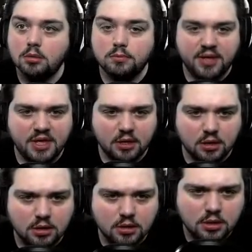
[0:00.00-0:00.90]

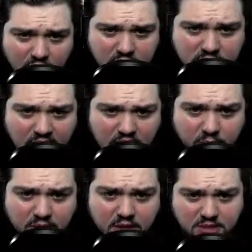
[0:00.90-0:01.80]
Pill? Take the
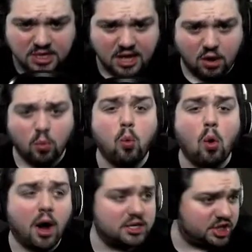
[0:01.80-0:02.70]
pills. They are
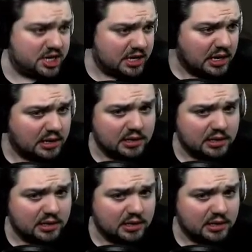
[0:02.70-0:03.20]
watching?